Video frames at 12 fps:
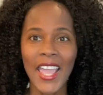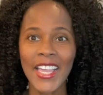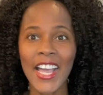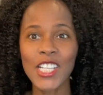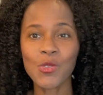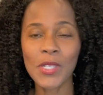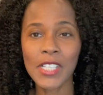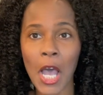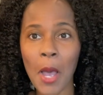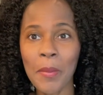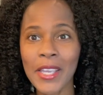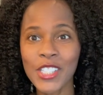Hey guys, what's
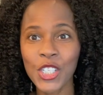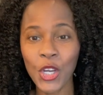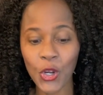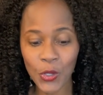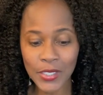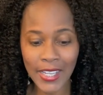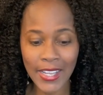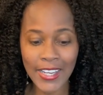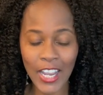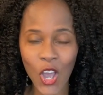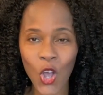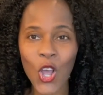up? It's your girl
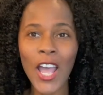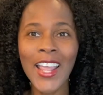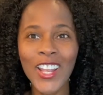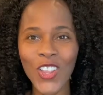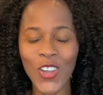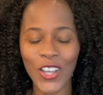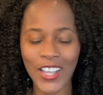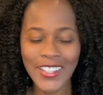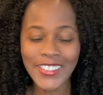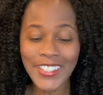Donnell, and look,